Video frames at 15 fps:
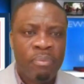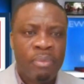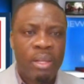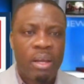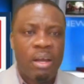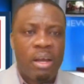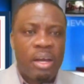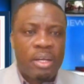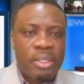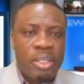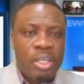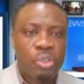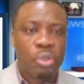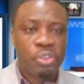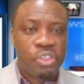
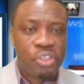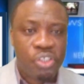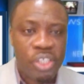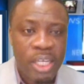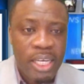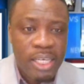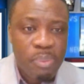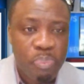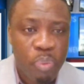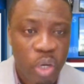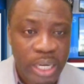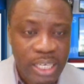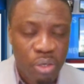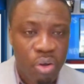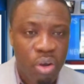to seek
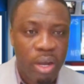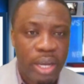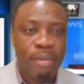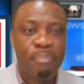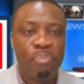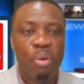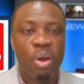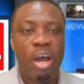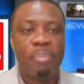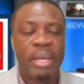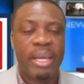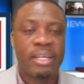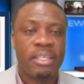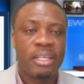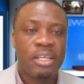political
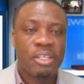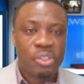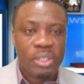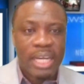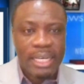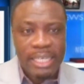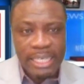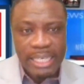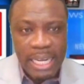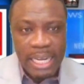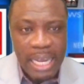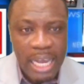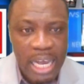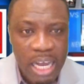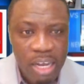employment so that they can
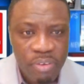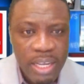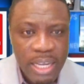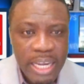have